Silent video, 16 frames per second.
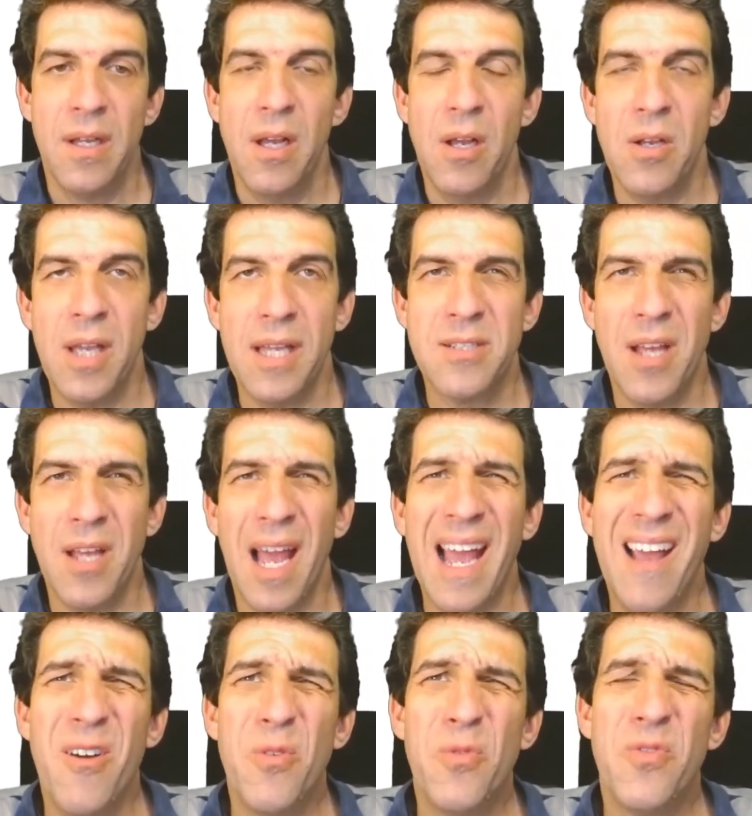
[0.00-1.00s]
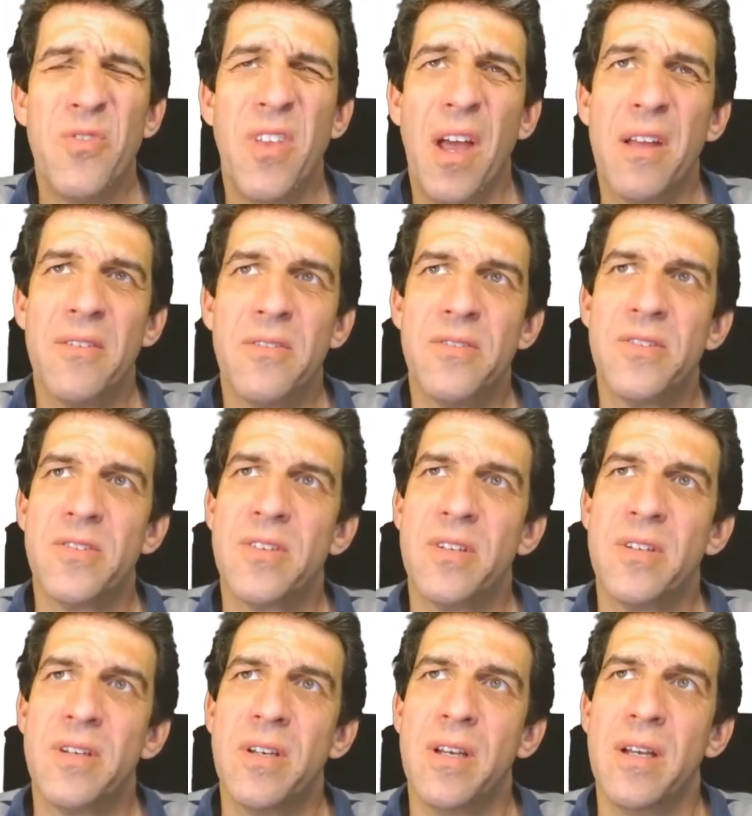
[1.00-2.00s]
Okay, so how does
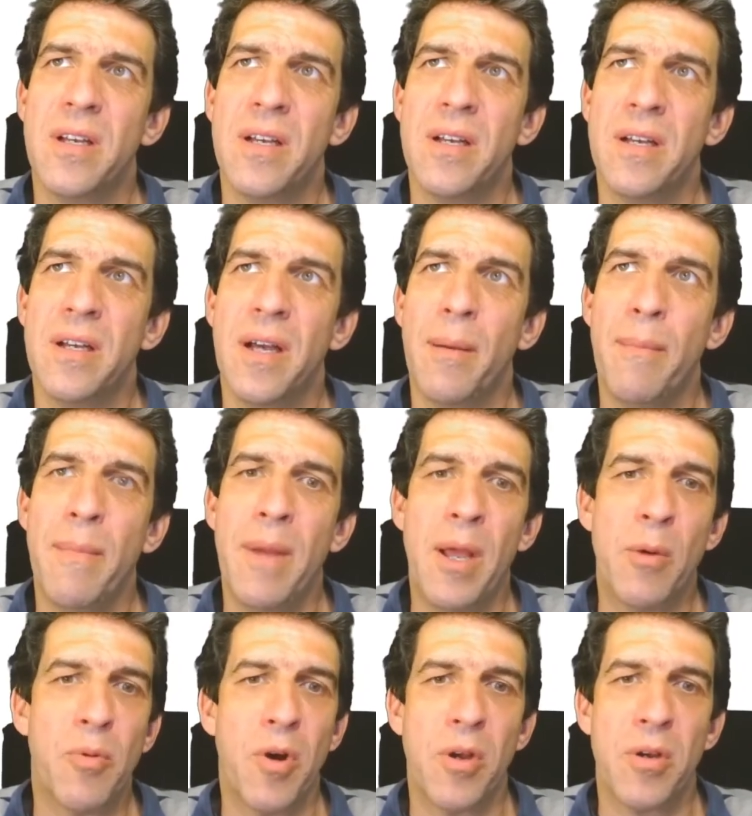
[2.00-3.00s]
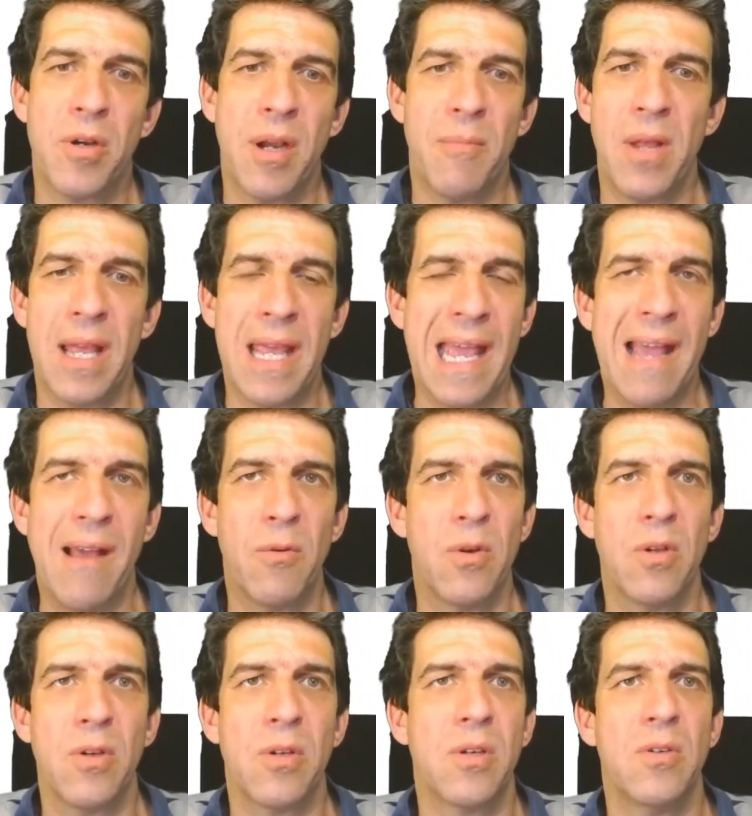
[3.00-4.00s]
a mail program like
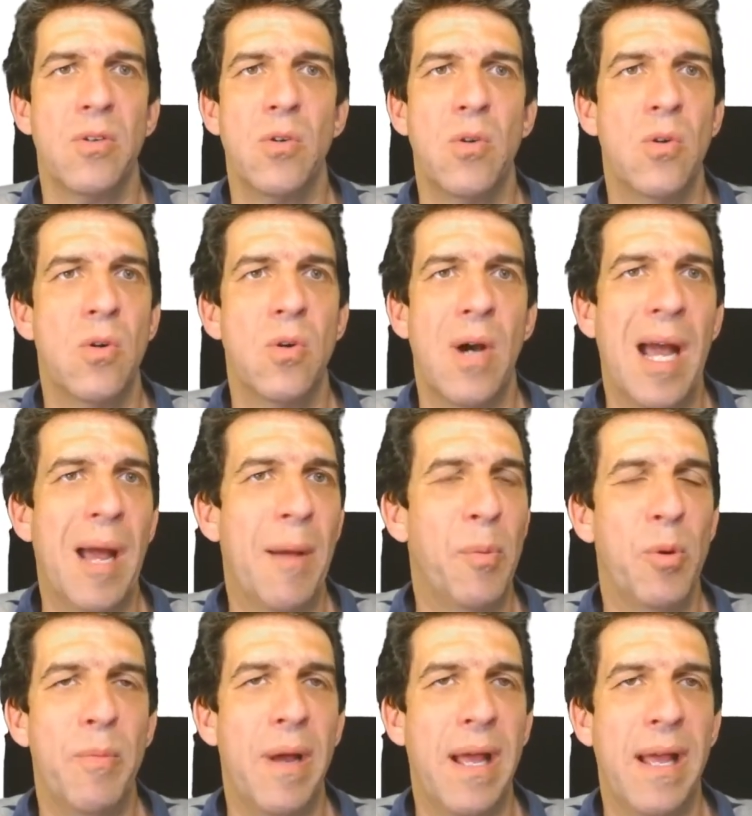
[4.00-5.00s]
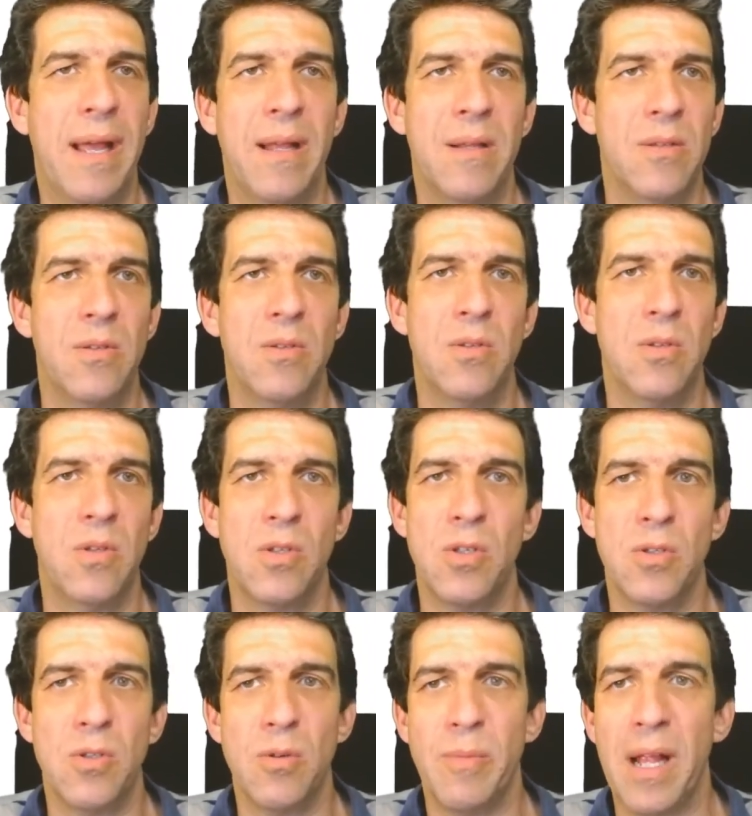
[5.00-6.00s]
Outlook or Apple Mail or
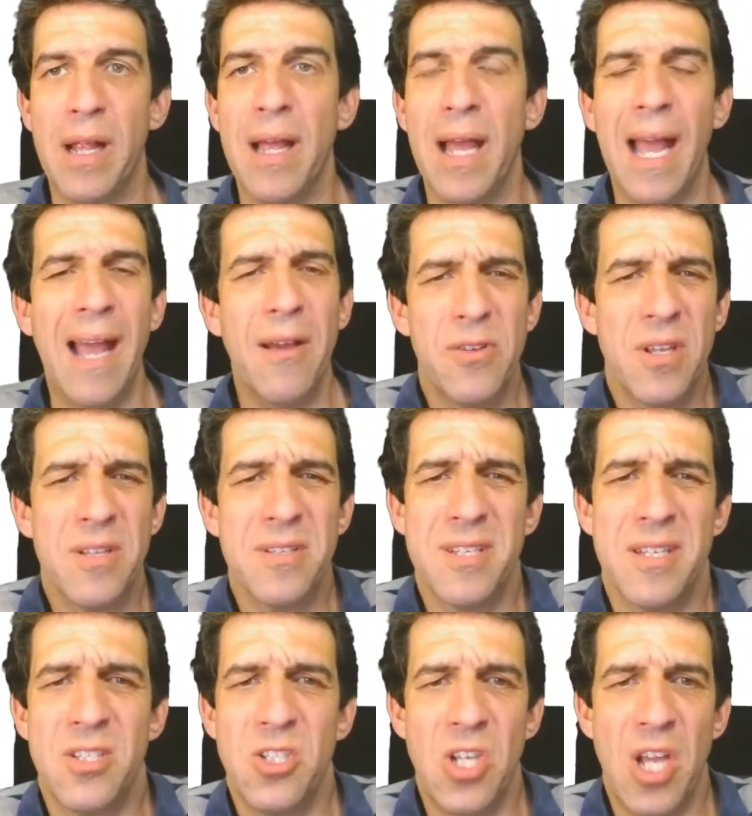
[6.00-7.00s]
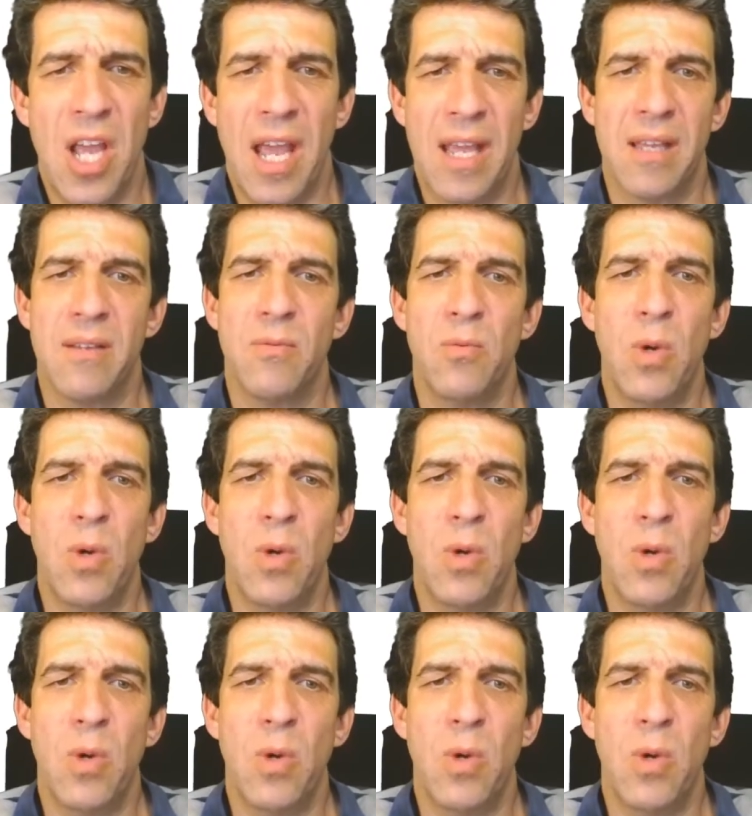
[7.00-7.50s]
Google Mail, how does it check?